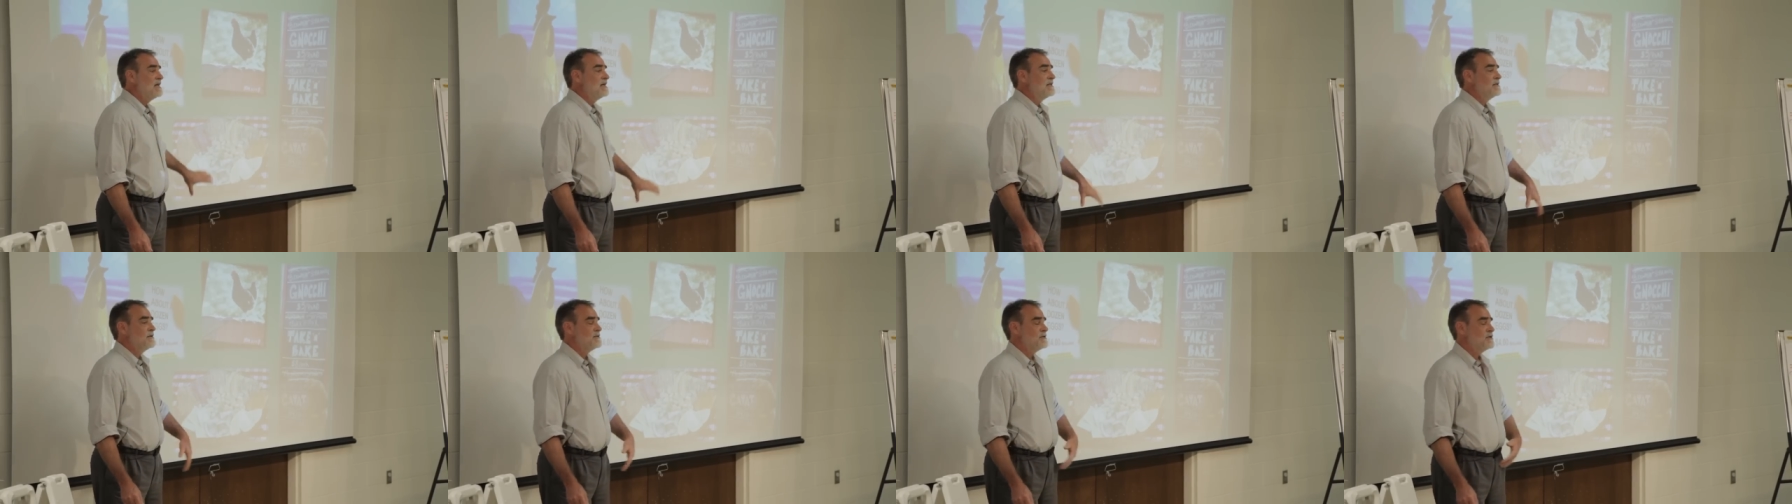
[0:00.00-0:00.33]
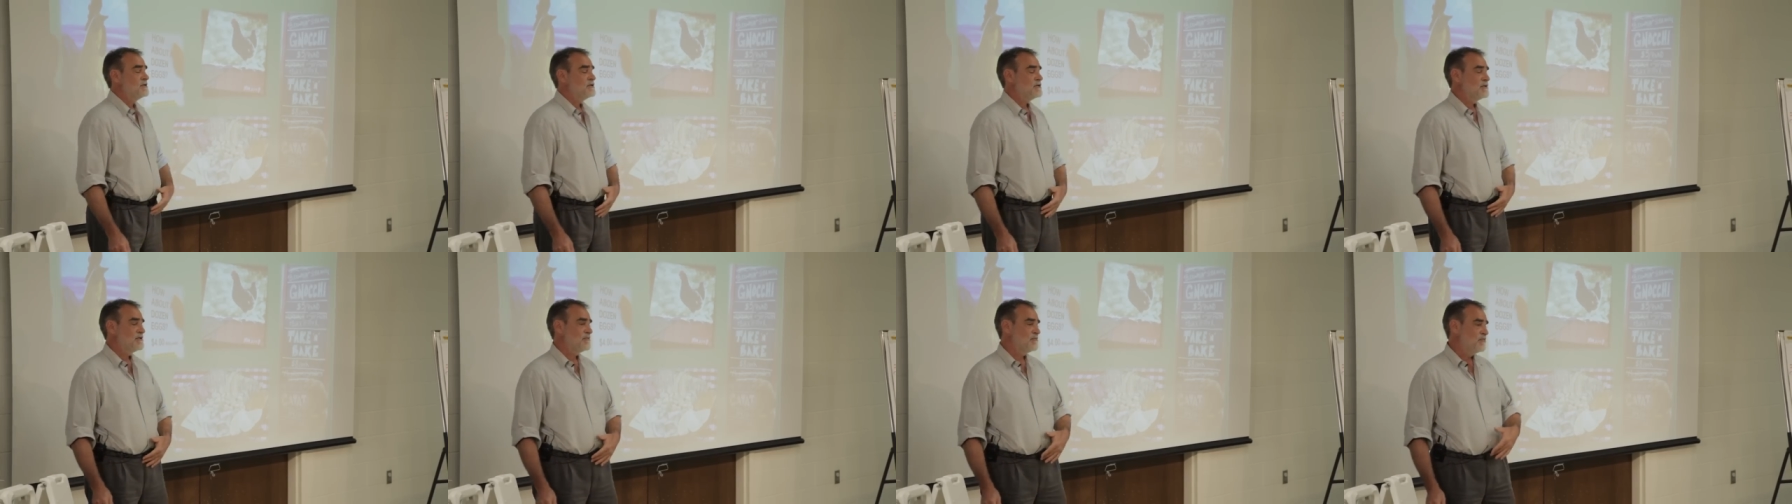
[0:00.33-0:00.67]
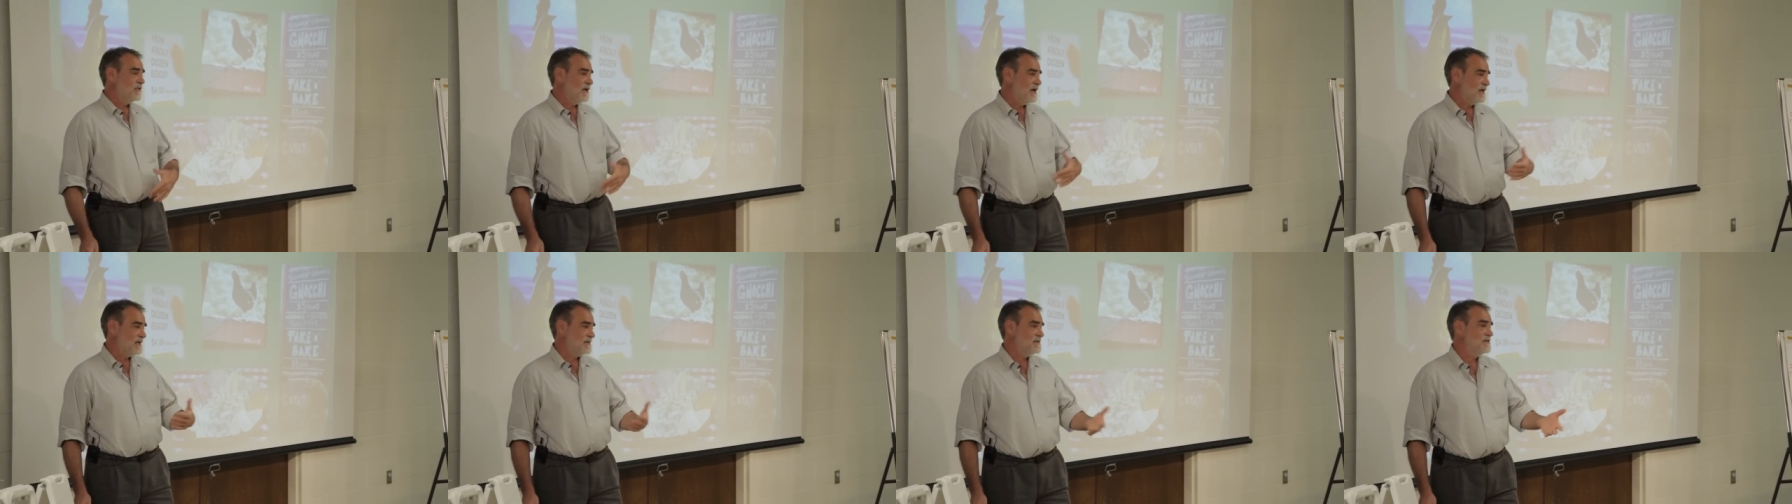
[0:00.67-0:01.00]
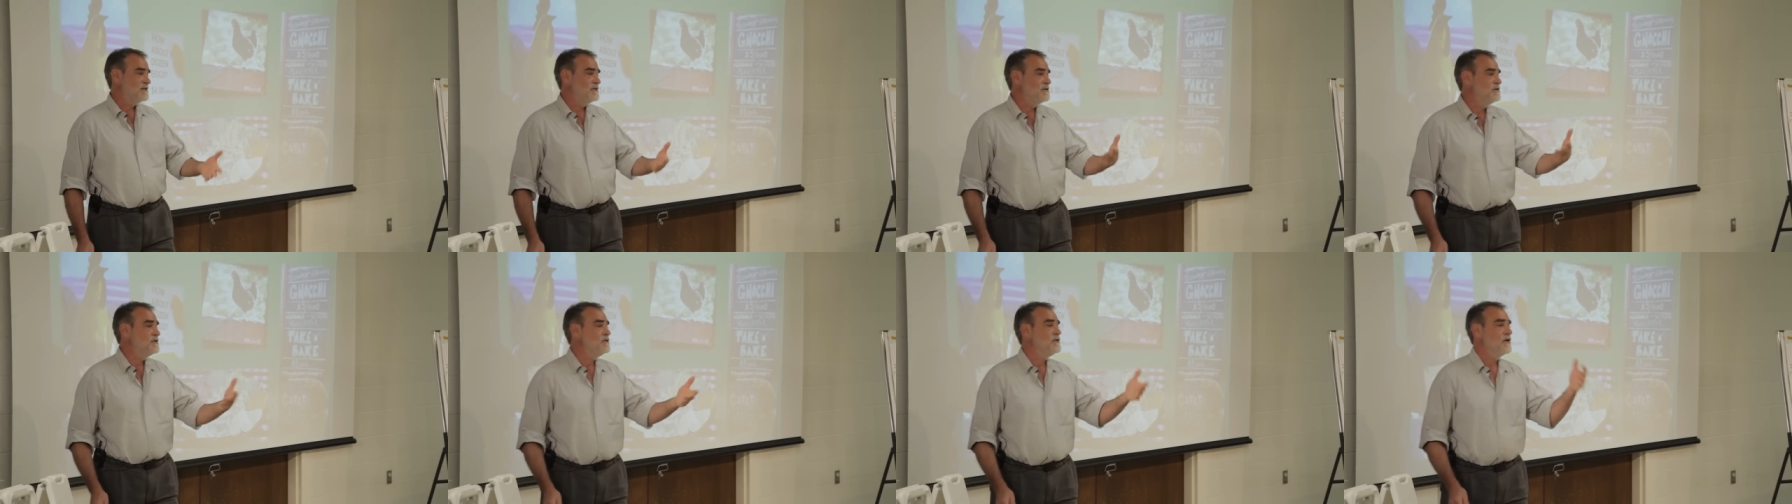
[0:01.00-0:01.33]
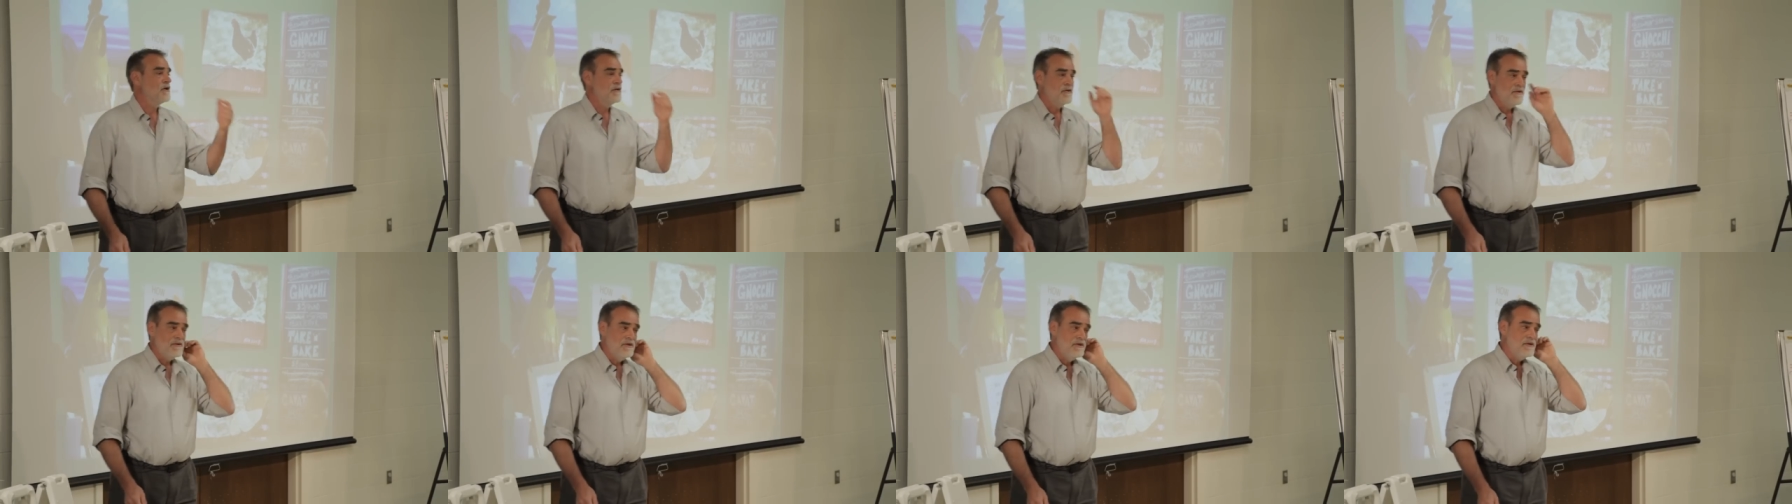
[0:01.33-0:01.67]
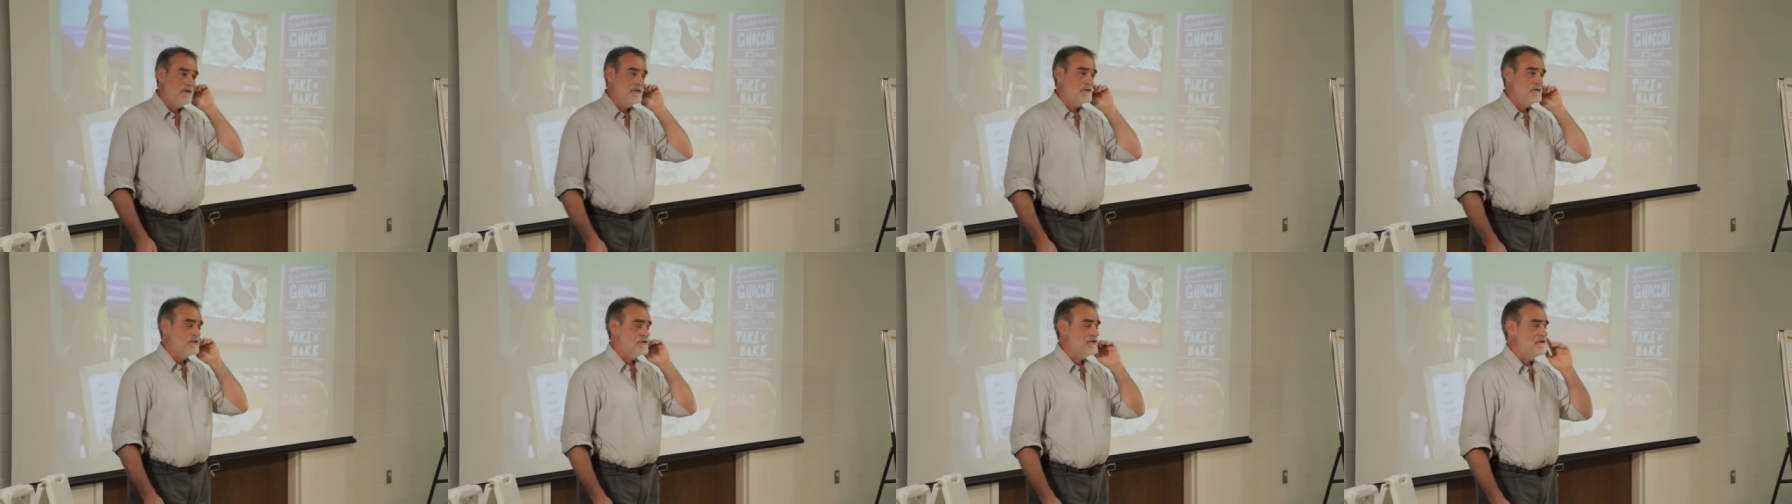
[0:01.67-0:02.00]
there's a certain product, you, you know,
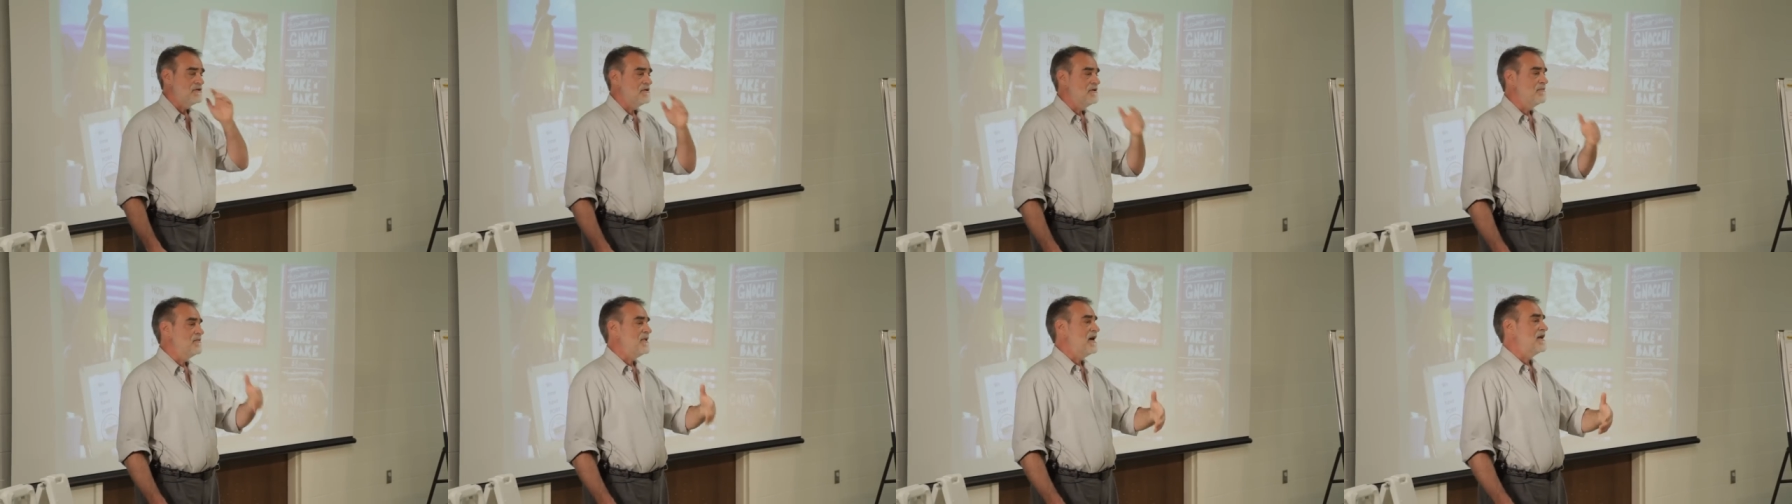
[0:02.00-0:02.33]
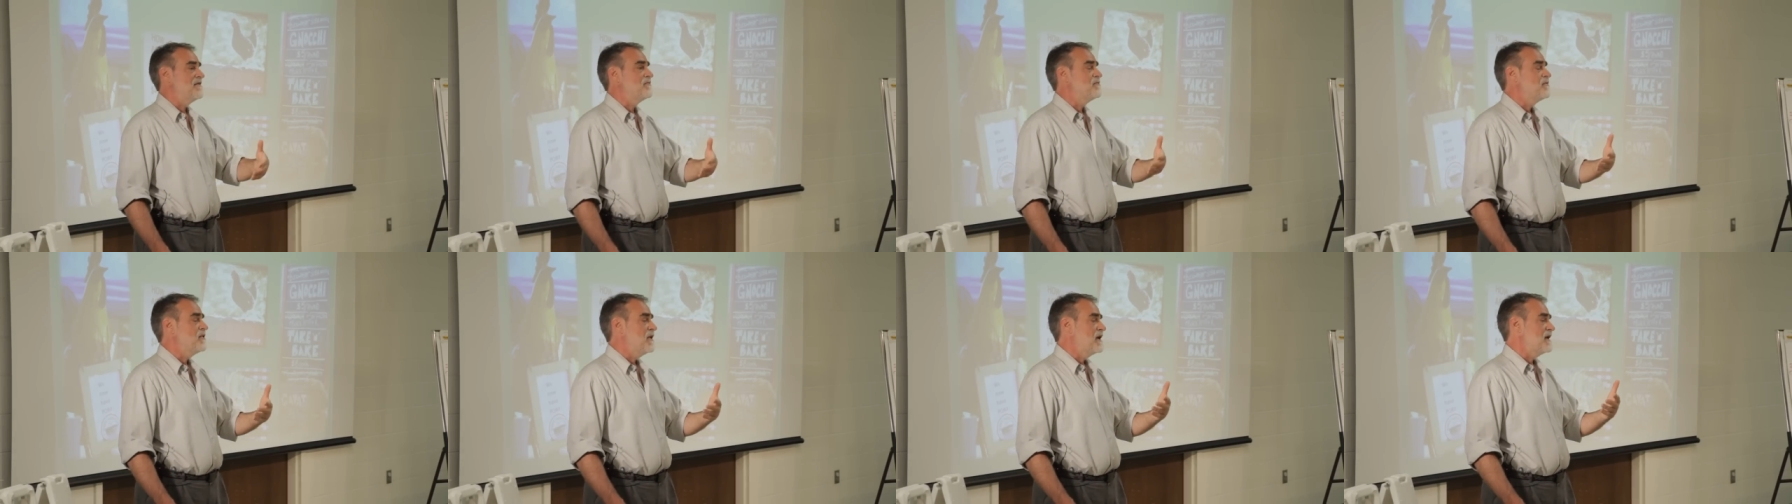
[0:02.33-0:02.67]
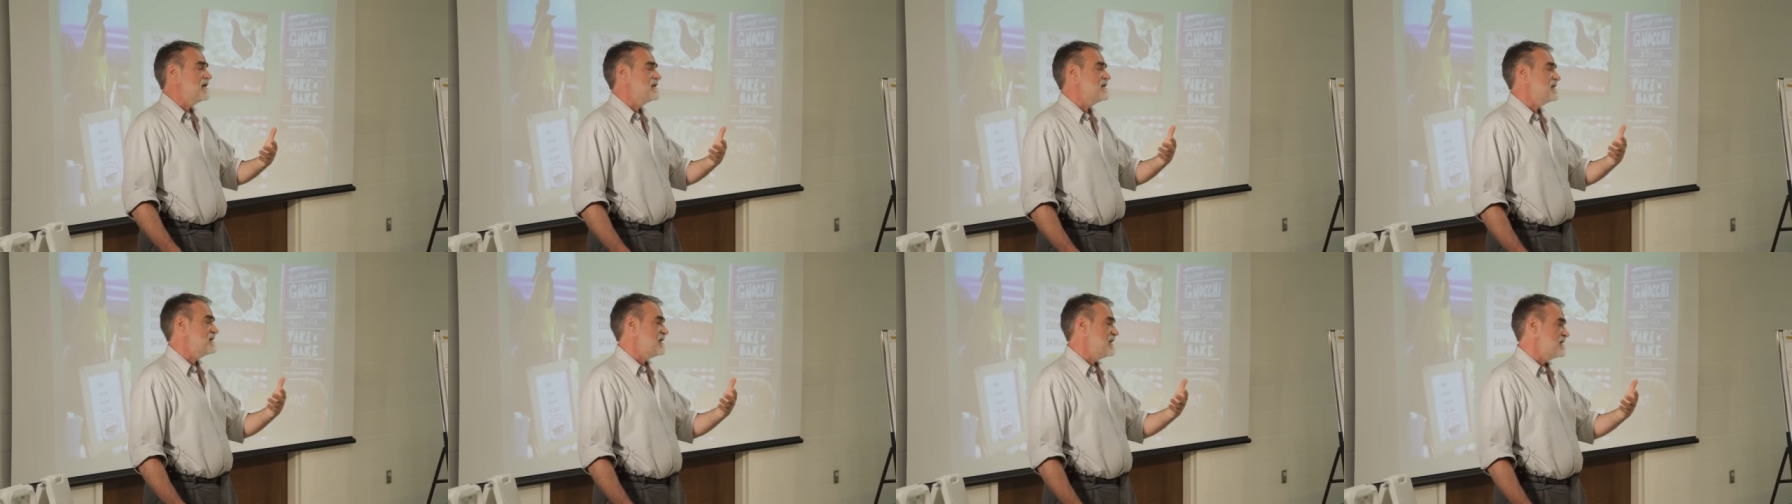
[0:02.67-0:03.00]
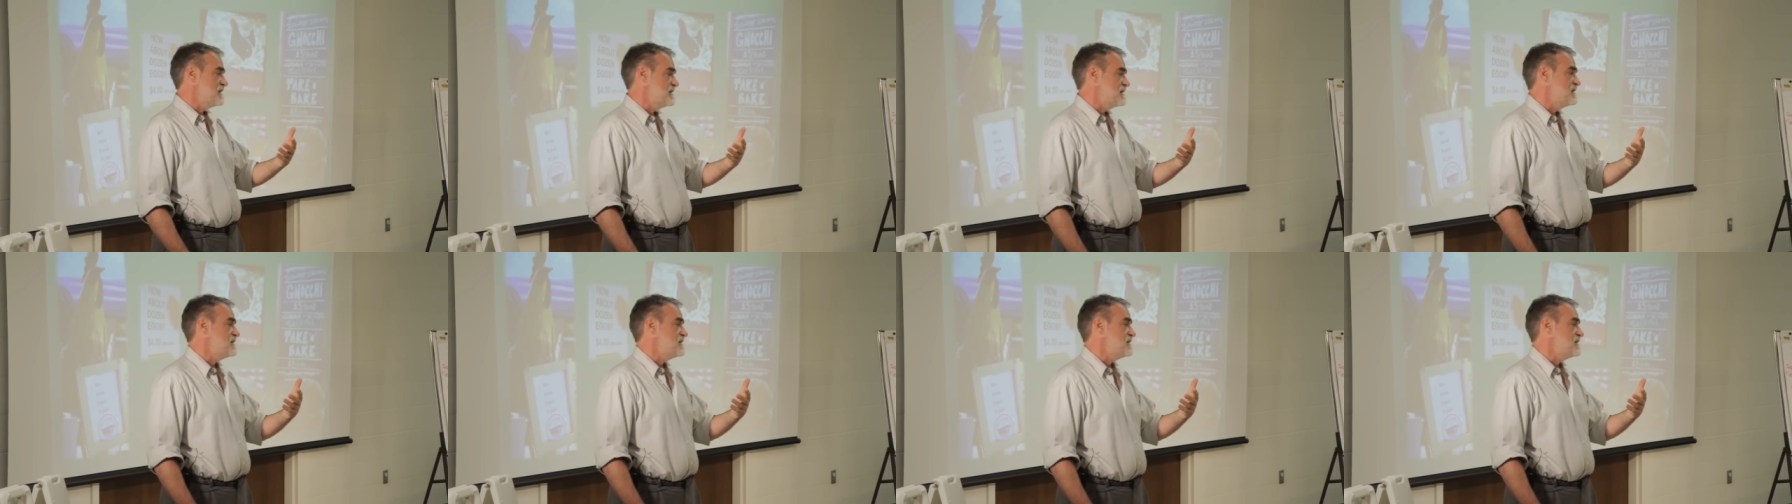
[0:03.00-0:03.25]
there's a certain amount of product that gets